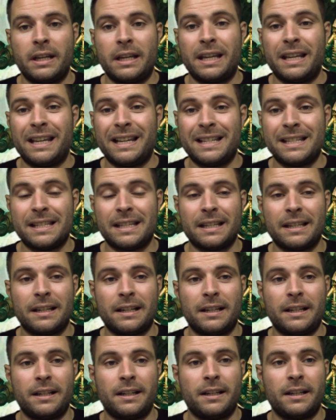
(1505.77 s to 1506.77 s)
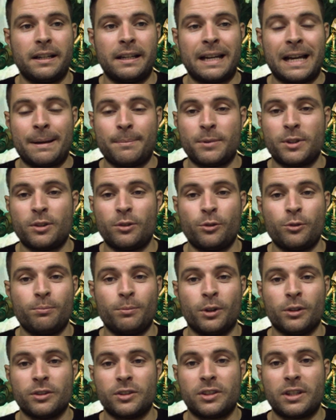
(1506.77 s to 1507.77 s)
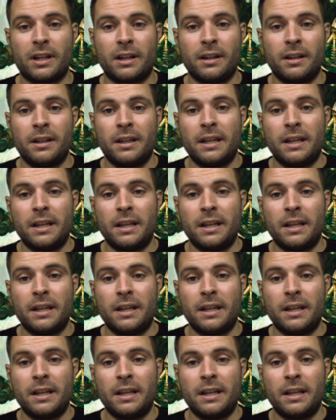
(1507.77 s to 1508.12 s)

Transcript: He's an absolute monster,